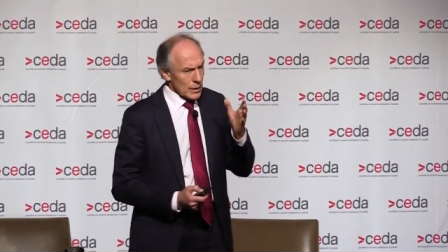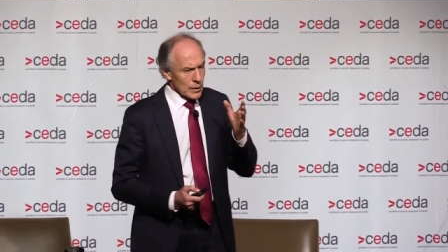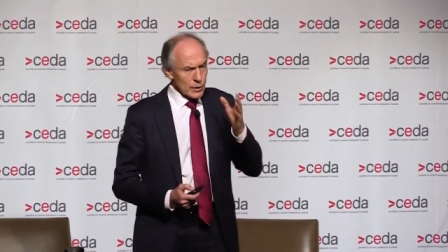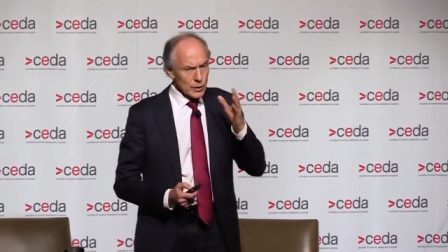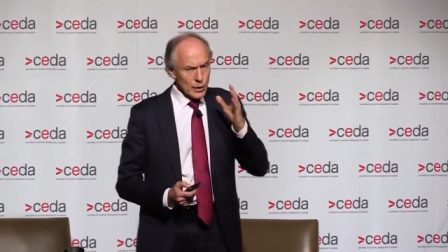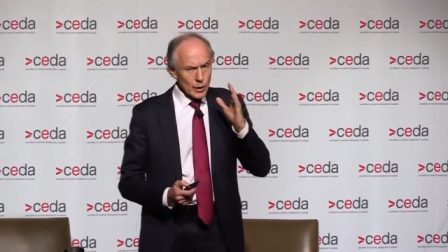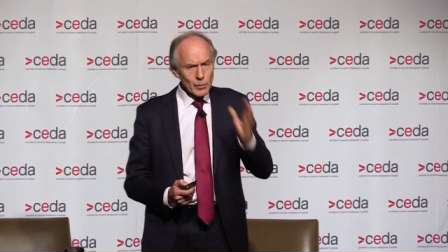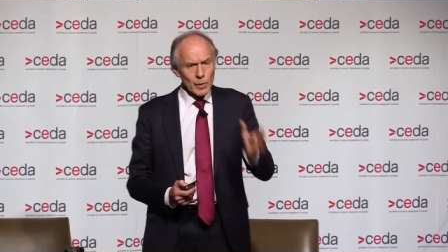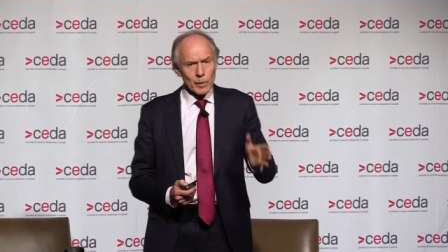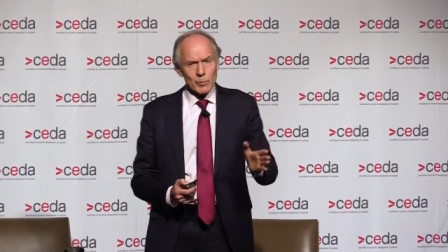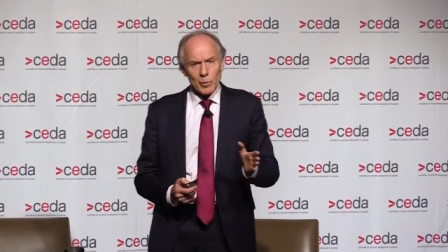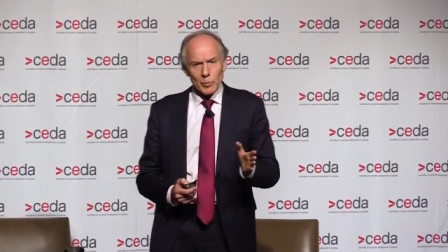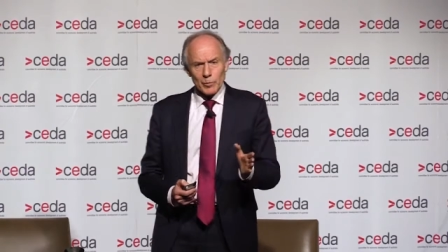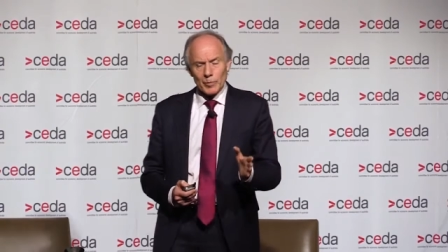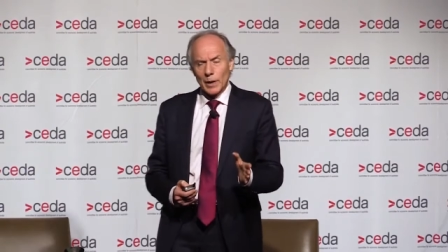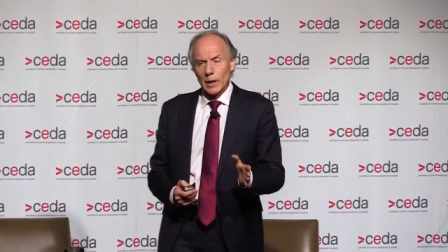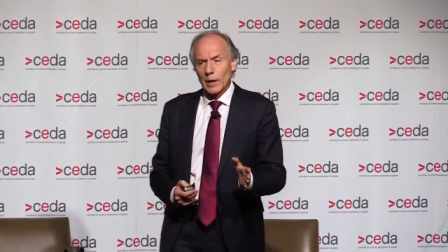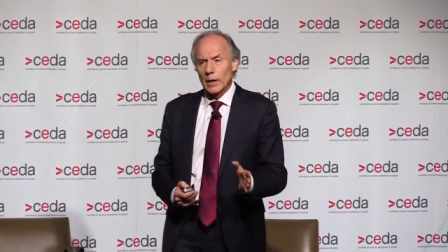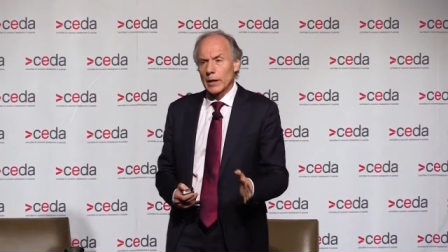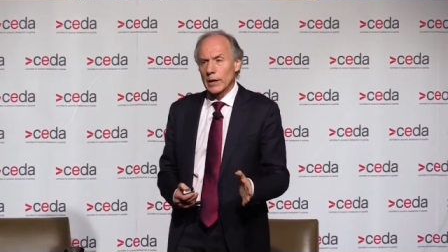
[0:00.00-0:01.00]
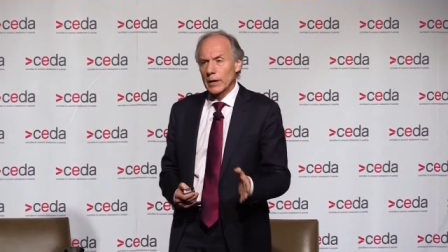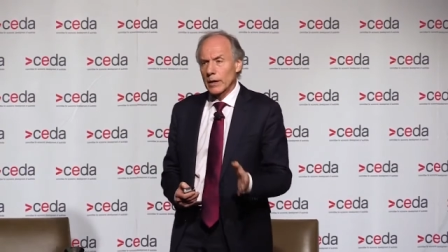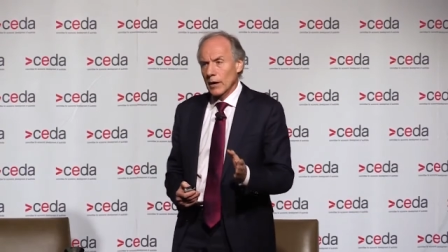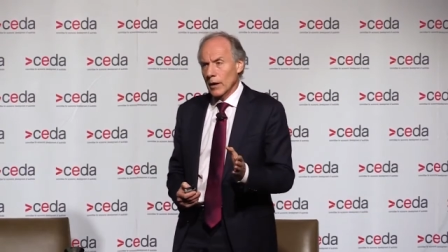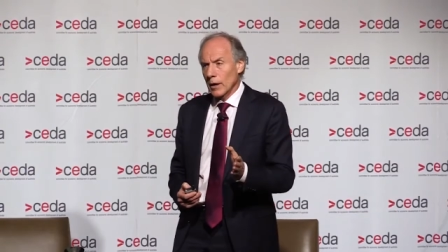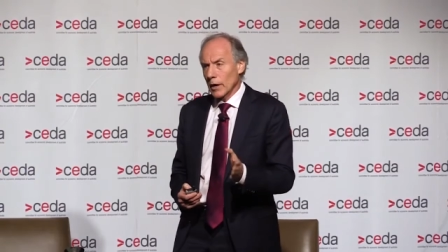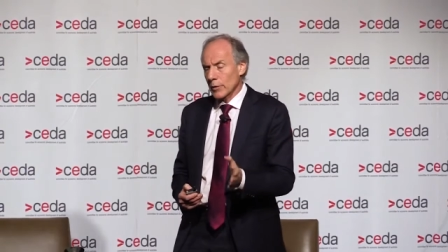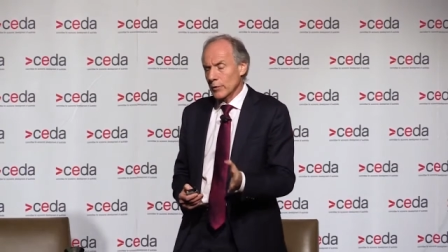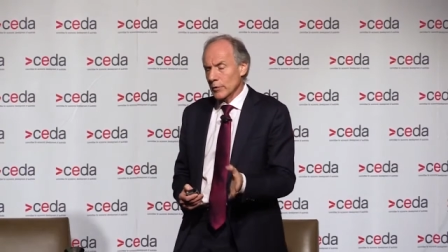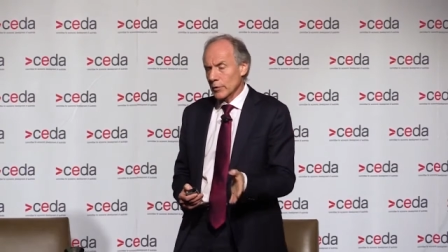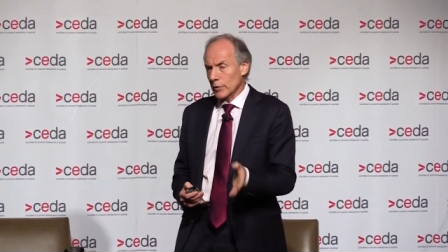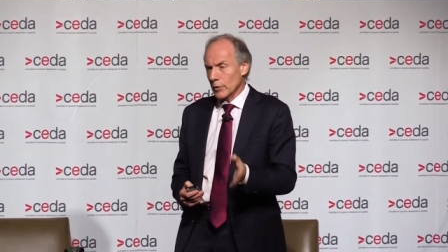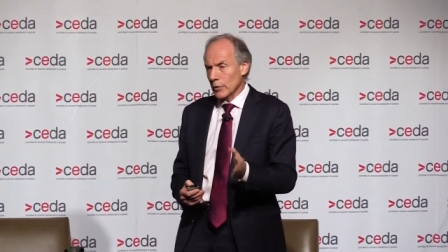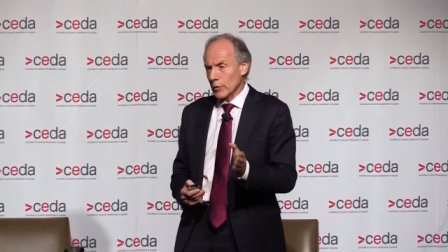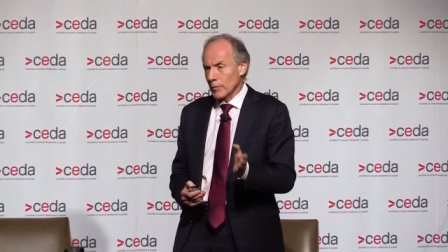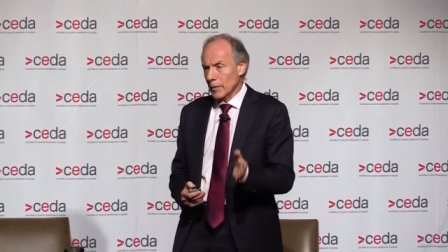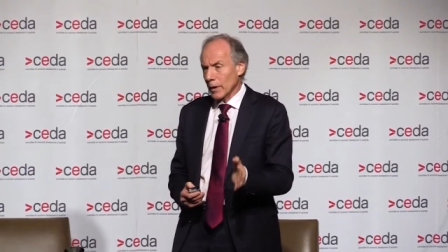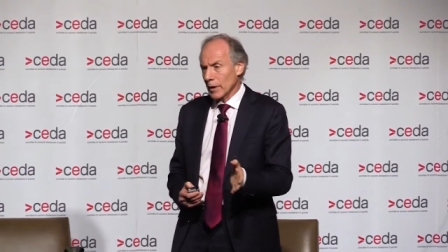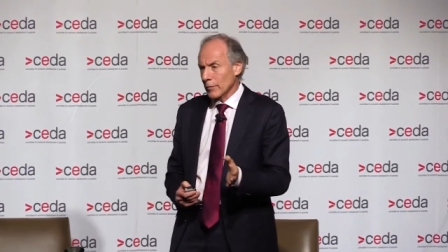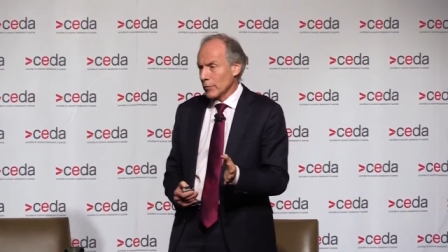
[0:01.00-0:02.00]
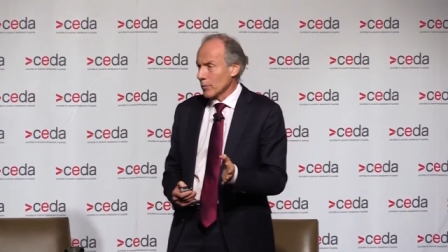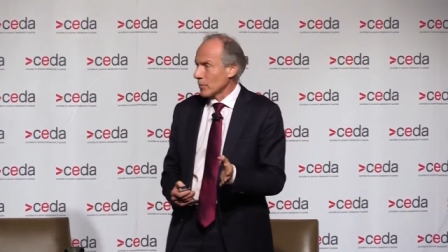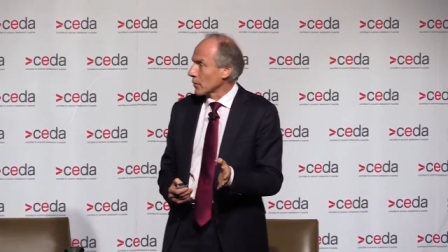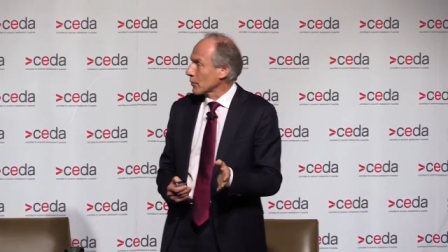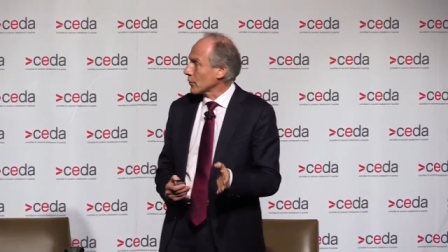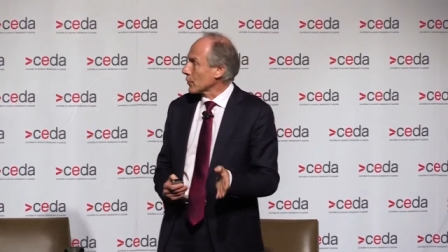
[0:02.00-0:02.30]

No one will buy hydrogen that's made from